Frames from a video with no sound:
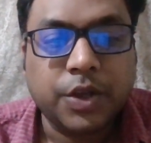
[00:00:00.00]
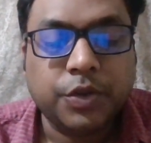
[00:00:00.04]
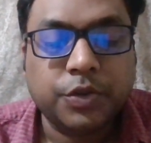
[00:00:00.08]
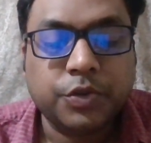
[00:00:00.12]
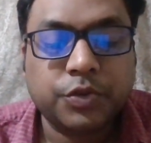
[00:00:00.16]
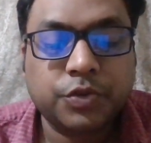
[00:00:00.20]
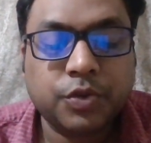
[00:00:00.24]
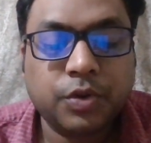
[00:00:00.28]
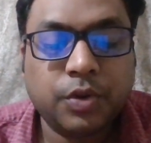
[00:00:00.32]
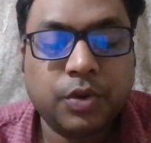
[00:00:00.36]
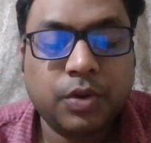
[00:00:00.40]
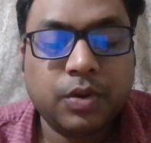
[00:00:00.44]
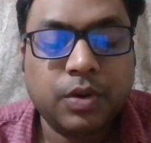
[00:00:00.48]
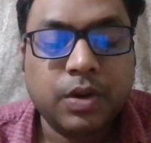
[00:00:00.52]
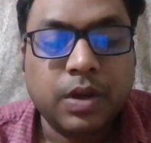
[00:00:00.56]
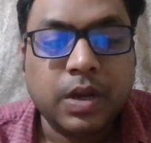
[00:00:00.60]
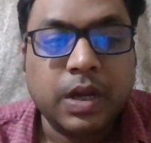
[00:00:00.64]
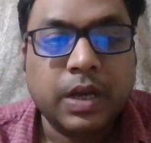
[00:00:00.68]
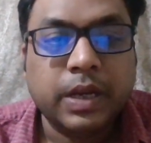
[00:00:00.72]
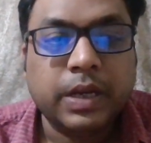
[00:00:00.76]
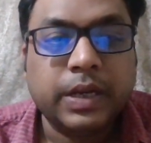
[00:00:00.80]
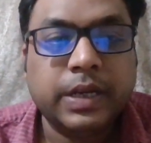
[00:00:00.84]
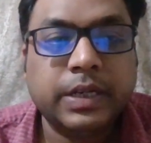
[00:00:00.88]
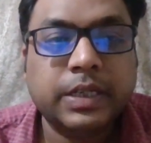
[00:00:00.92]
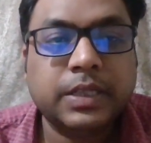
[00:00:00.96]
So
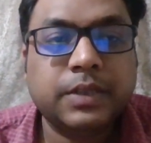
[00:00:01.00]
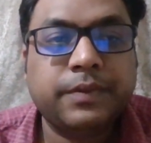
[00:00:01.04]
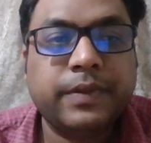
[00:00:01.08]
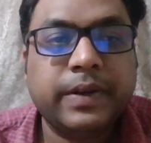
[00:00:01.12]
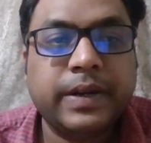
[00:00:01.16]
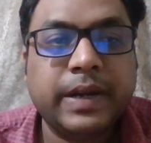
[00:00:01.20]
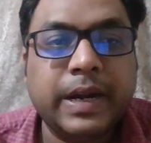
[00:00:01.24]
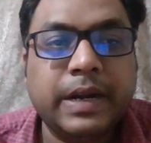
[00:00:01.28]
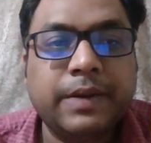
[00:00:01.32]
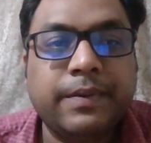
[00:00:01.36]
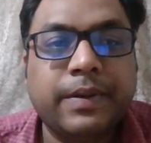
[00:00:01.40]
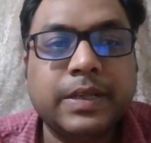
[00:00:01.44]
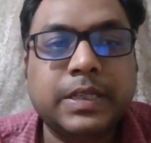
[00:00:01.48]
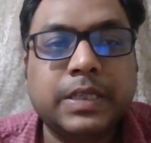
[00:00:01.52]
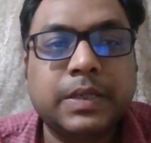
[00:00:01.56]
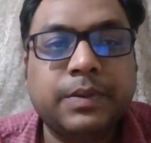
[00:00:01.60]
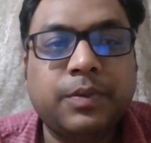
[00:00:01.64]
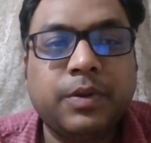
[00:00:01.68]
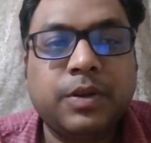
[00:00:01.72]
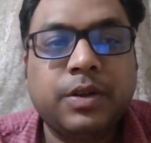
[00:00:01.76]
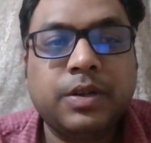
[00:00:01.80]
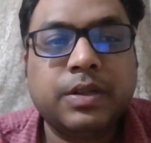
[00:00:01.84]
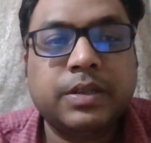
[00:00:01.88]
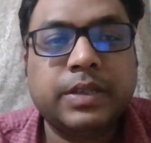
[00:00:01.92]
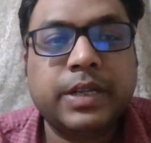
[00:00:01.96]
it is very
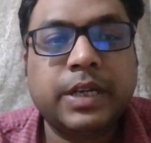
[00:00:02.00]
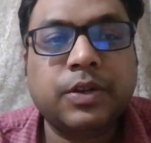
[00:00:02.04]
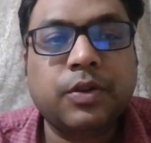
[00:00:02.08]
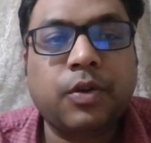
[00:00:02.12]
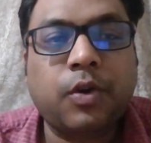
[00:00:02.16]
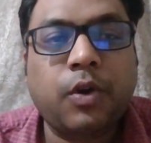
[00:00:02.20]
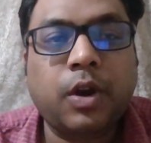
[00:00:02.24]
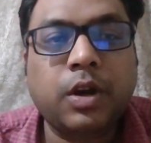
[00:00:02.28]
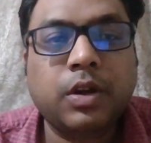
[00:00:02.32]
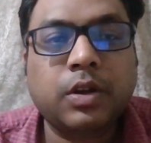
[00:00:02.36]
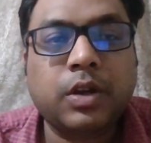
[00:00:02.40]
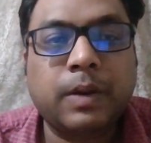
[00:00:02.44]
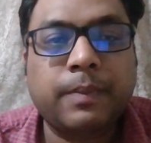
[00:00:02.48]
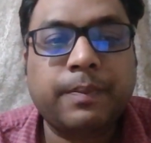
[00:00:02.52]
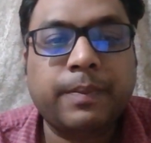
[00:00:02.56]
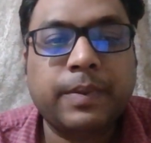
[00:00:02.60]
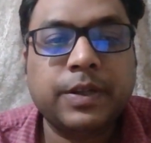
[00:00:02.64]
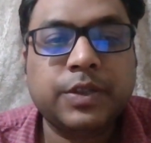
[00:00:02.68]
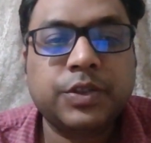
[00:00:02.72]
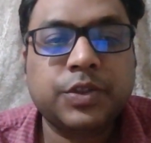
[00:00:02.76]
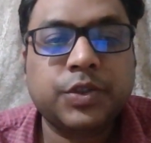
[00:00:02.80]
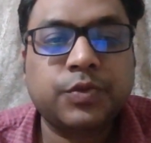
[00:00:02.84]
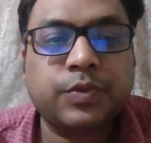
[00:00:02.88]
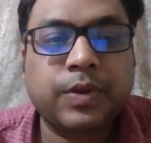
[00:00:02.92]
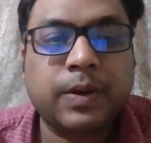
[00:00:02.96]
advisable that all
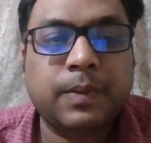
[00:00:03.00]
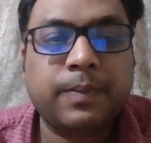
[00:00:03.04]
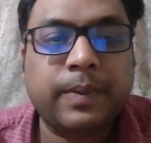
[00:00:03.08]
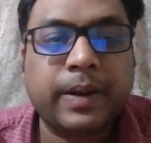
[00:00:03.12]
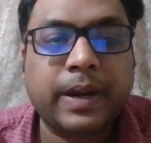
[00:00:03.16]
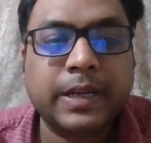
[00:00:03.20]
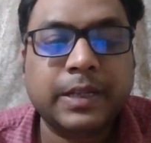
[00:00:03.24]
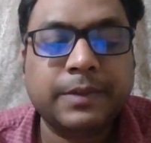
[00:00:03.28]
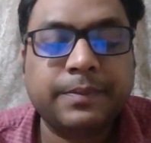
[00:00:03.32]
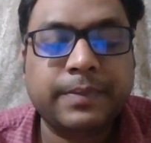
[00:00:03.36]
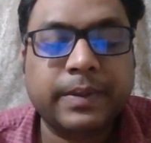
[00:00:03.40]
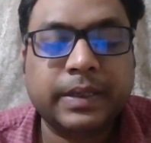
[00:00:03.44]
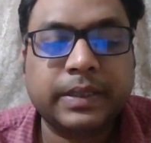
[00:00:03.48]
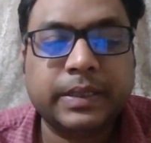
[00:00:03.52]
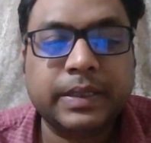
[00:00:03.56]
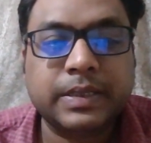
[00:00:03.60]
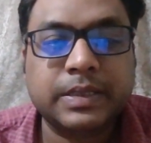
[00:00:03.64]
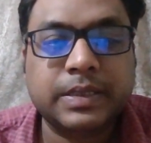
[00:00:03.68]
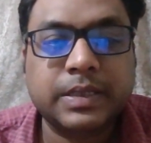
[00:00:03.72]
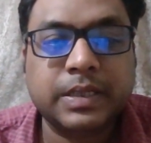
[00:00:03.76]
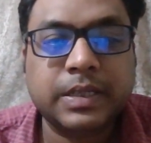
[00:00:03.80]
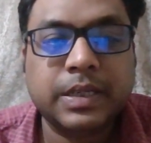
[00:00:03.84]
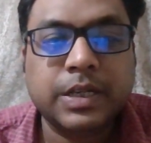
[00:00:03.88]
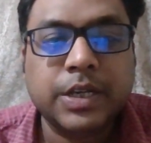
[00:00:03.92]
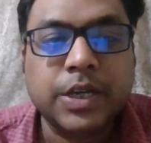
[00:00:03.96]
couples who are planning
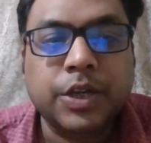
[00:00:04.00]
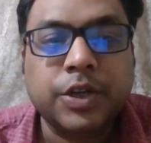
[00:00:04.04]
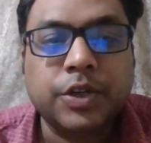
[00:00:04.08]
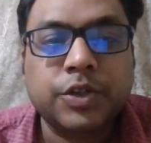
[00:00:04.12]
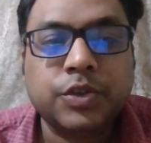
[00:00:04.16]
pregnancy